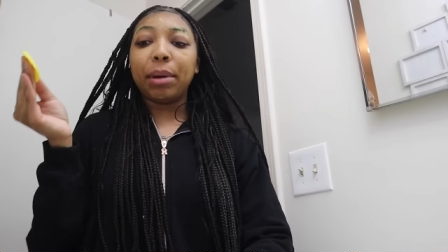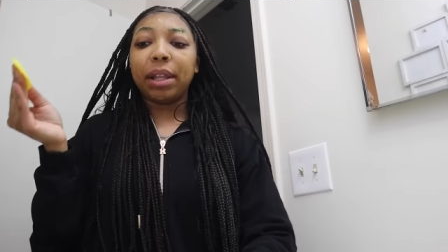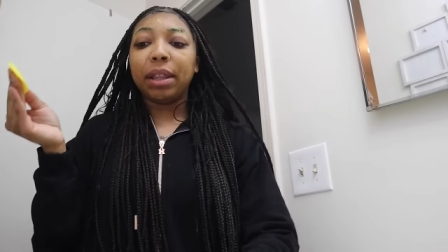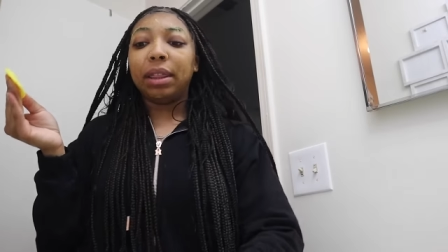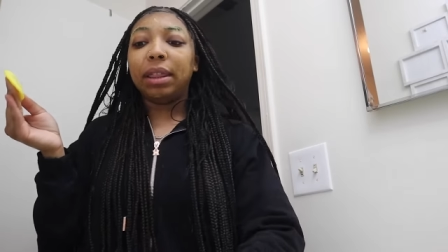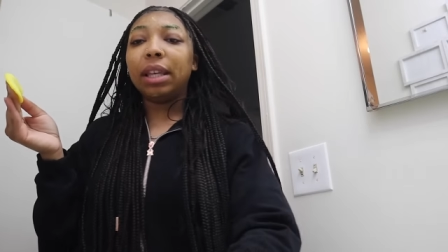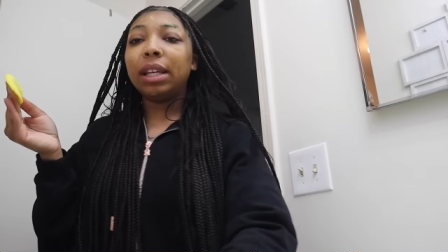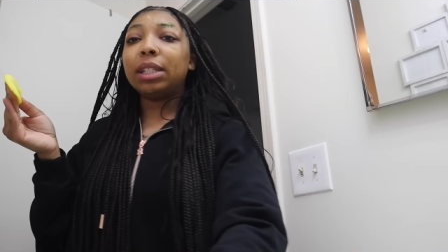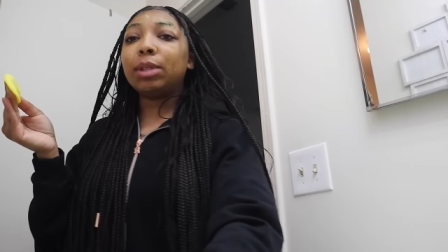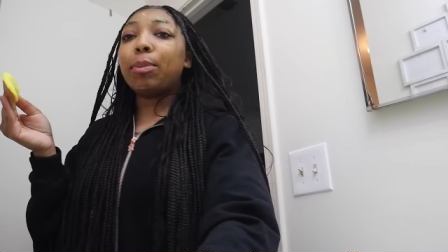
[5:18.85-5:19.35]

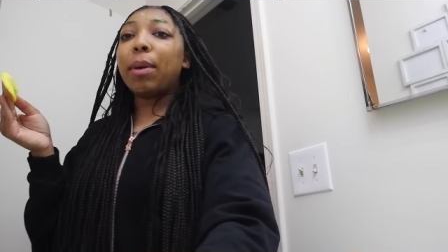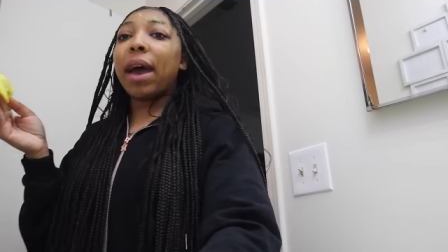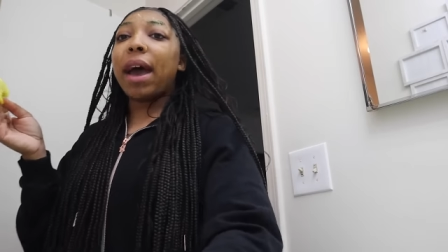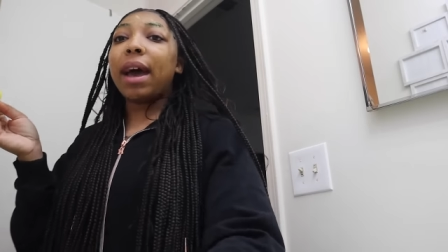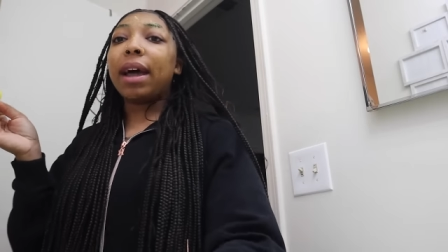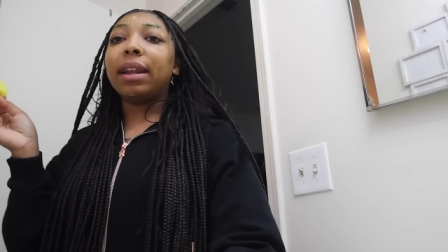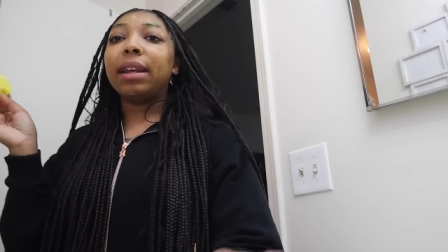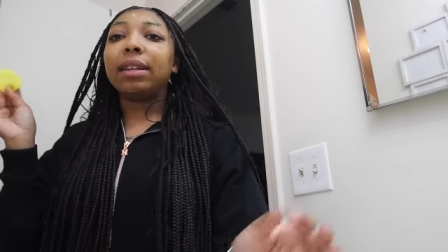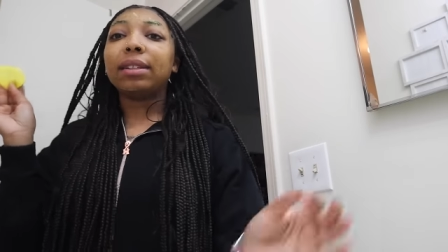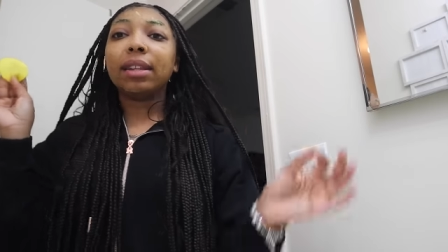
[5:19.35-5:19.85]
but this
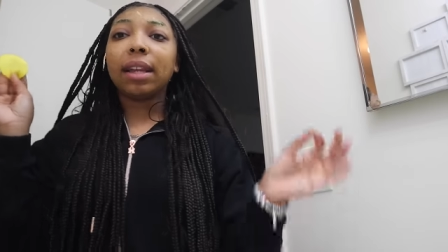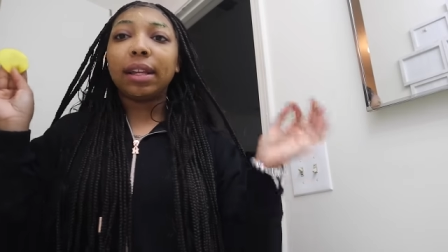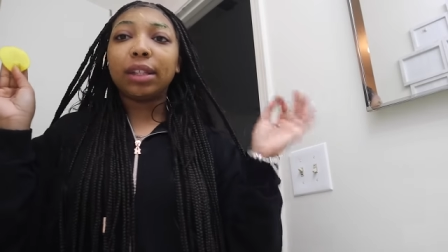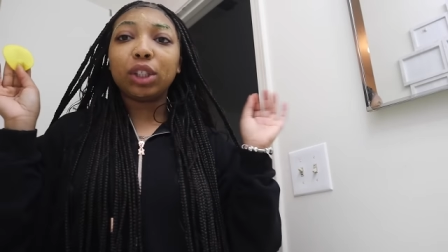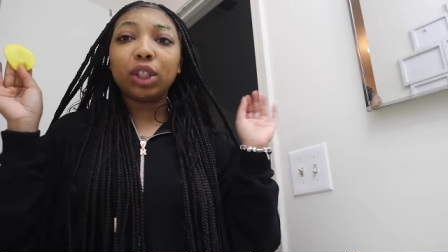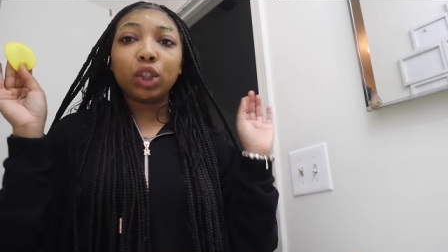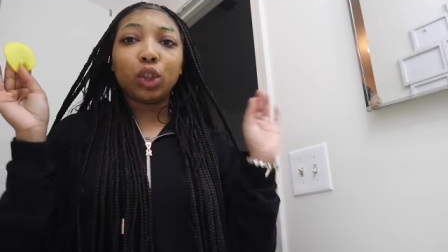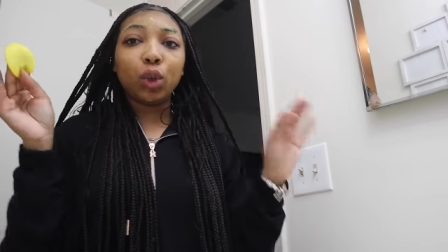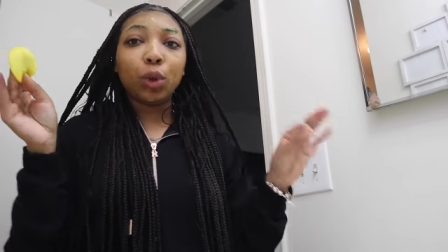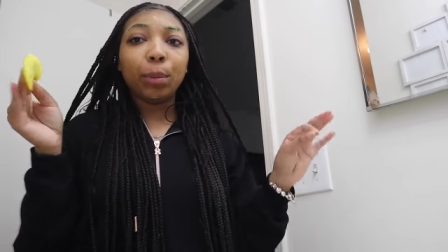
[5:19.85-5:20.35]
pad is a
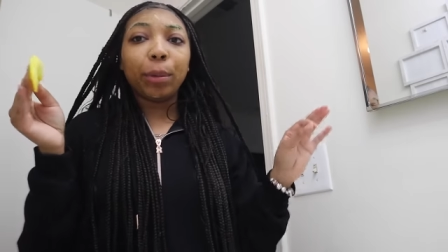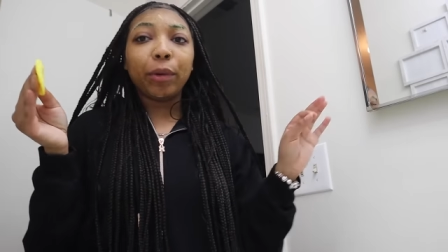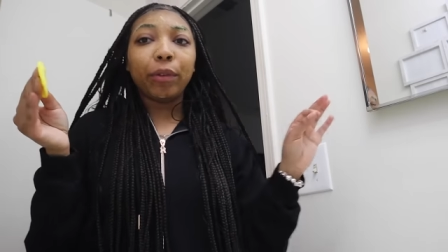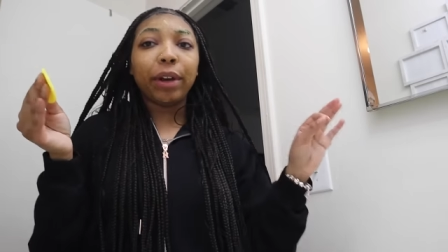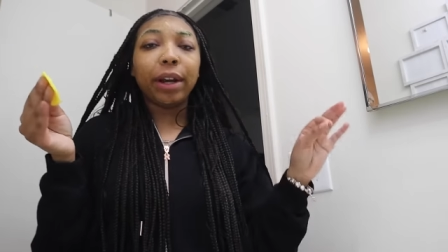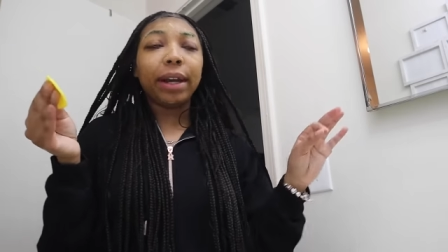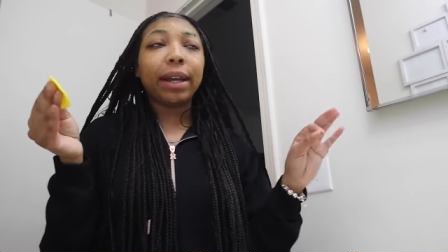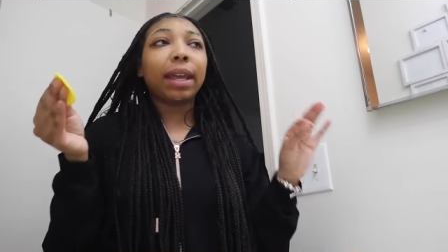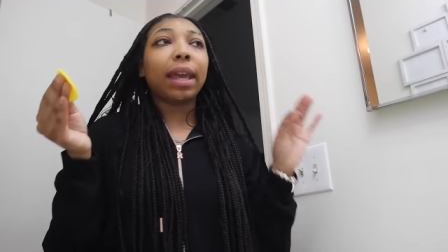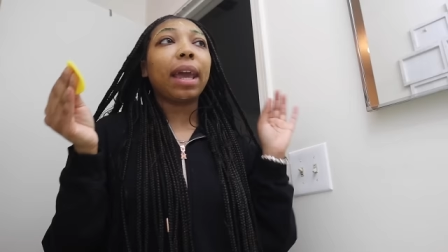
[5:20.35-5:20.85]

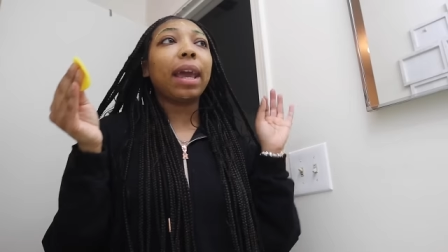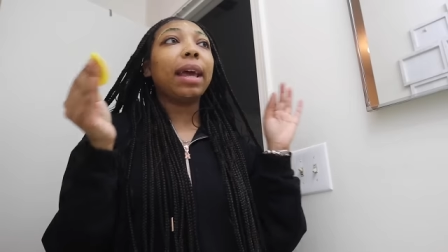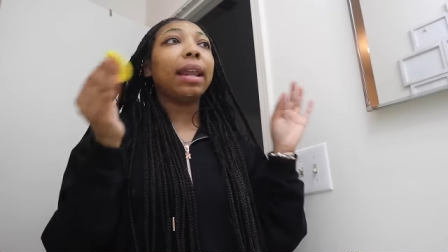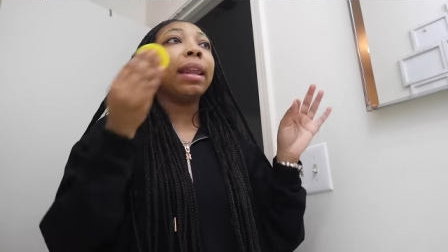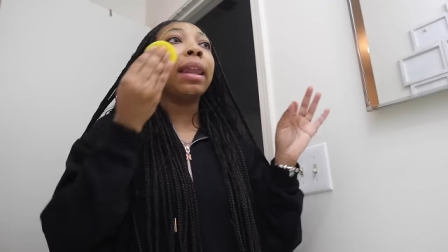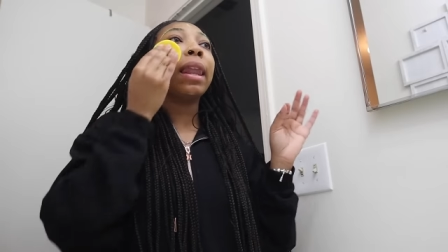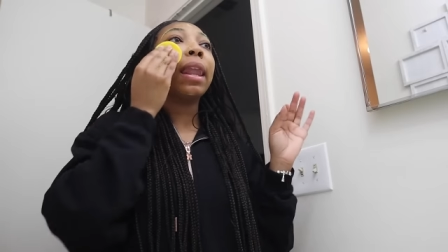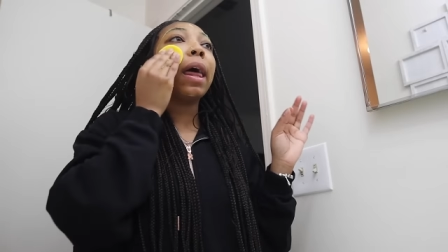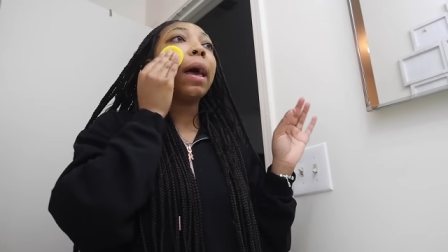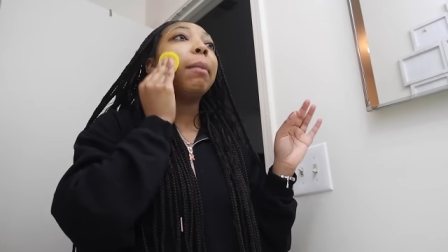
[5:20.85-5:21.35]
turmeric
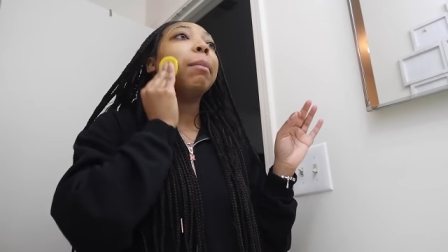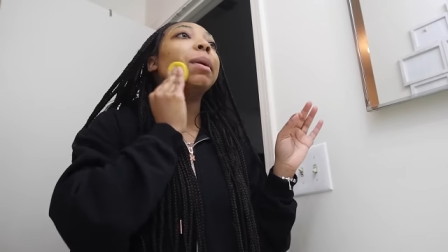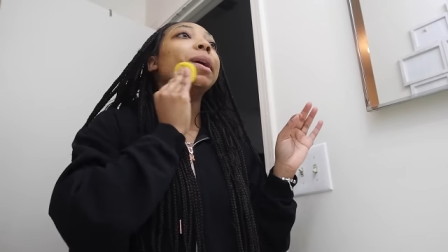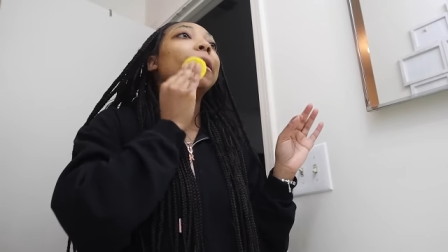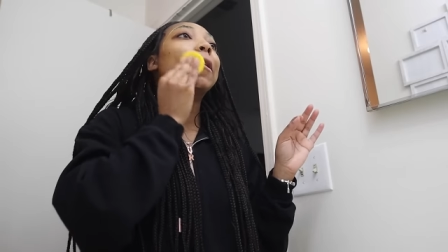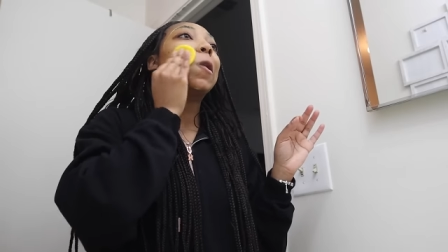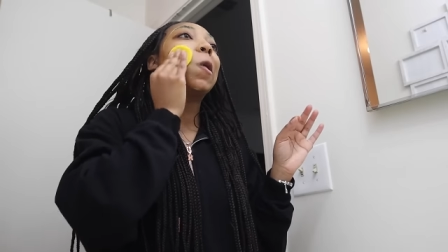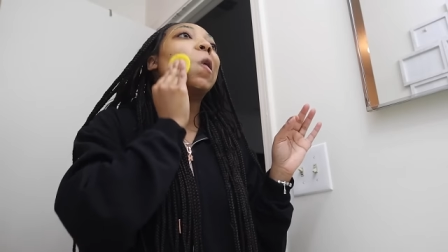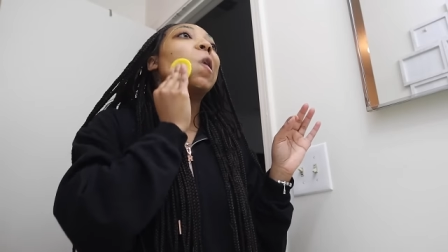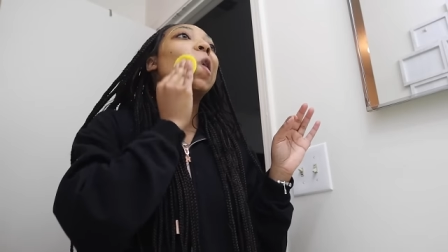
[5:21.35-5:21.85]
and
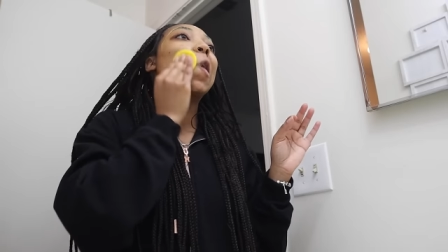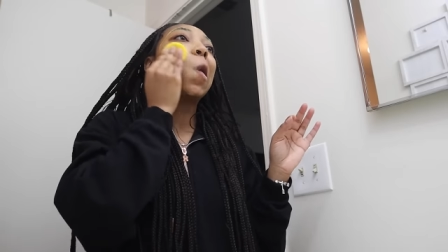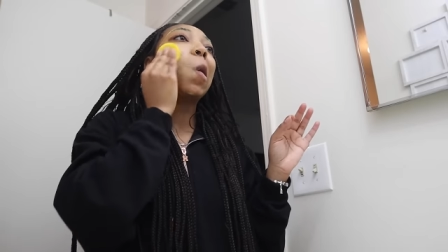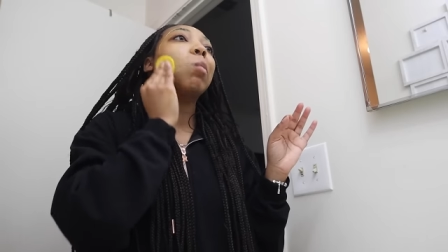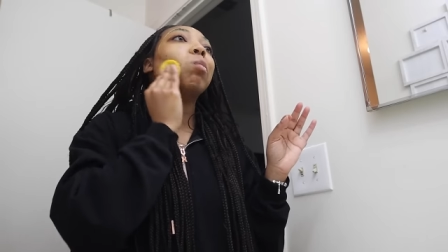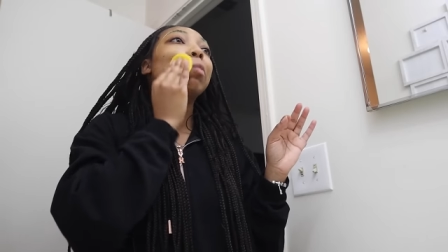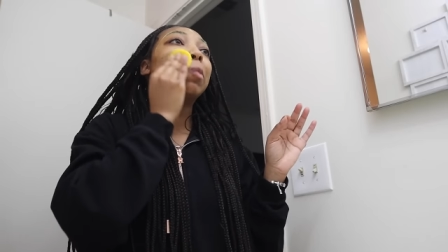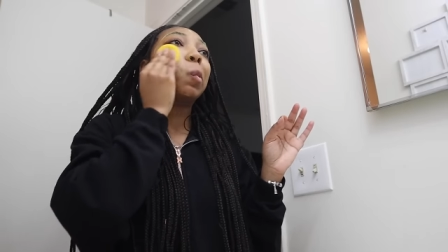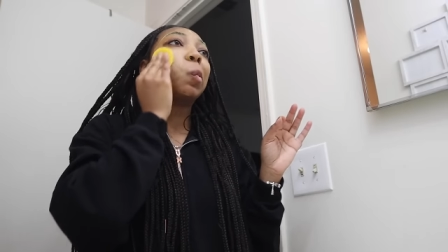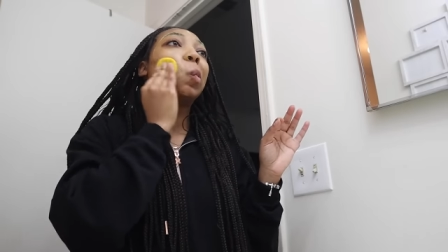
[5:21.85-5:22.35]
lemon
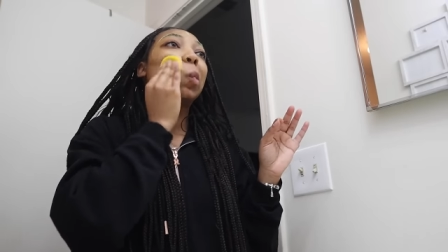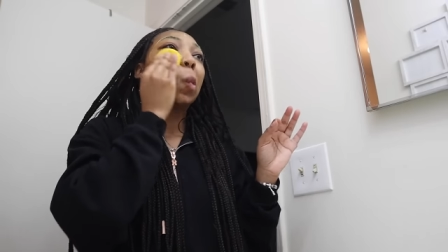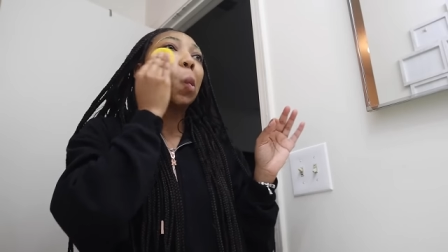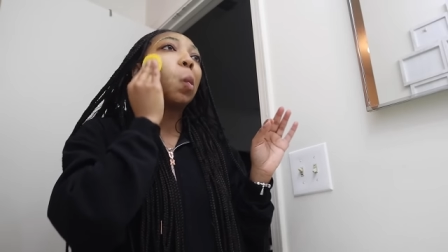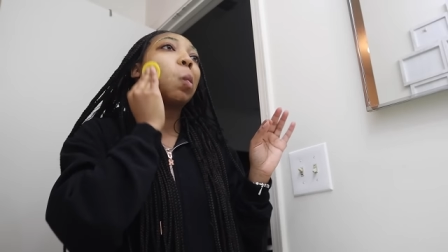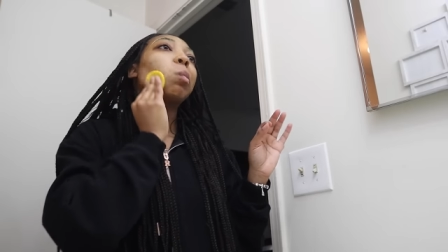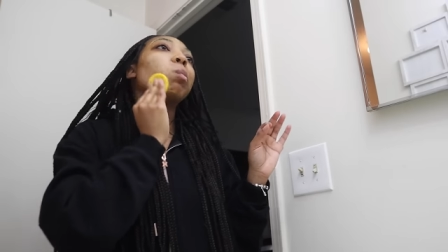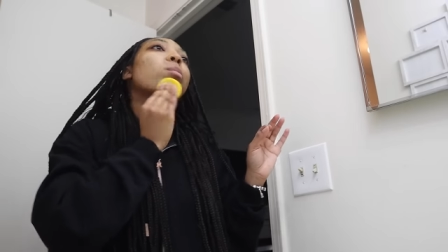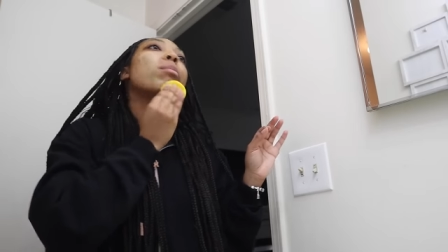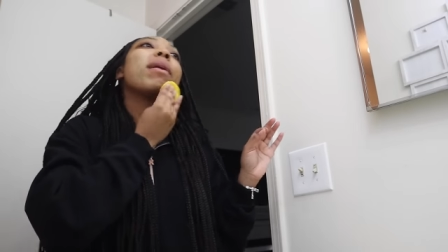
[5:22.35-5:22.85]
um,
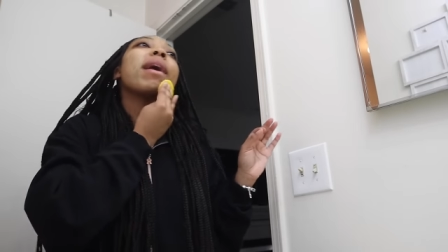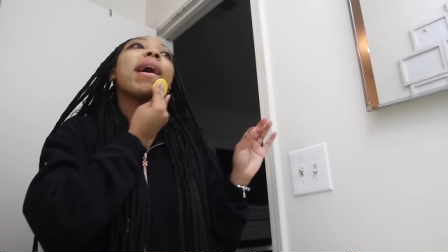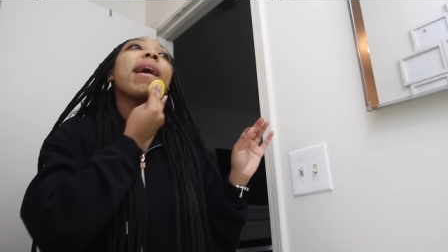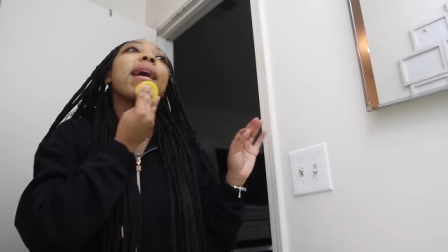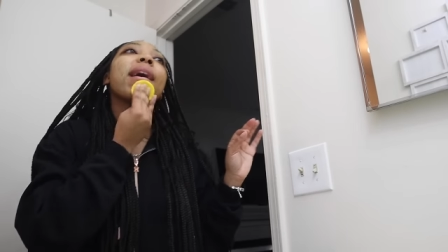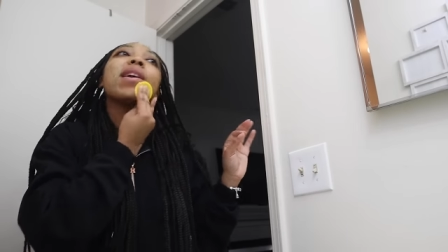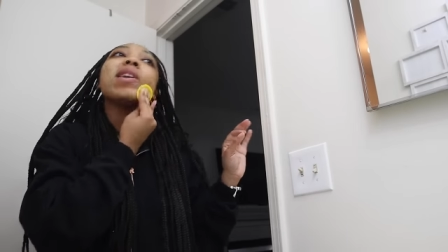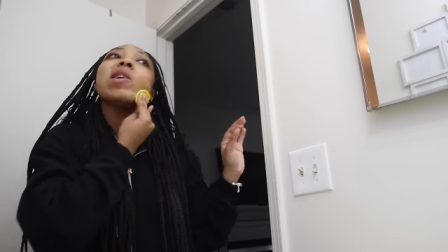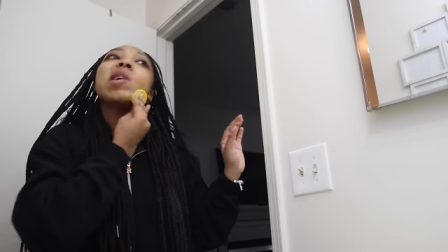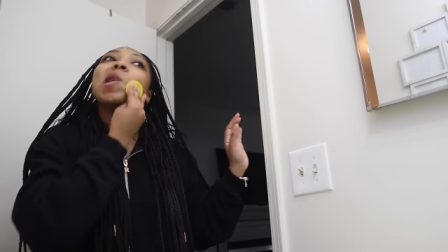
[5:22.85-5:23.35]

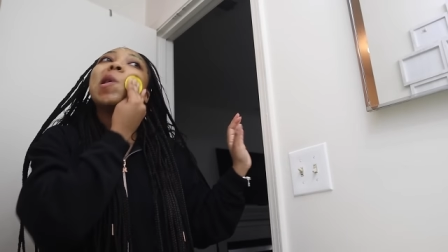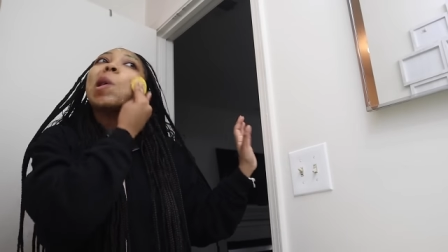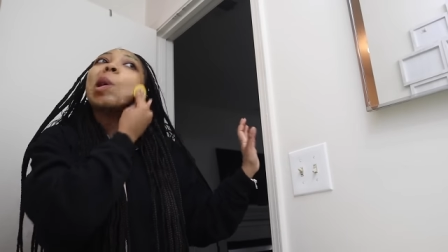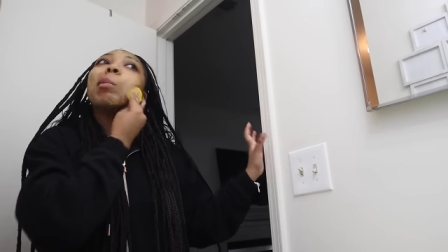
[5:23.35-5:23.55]
pad.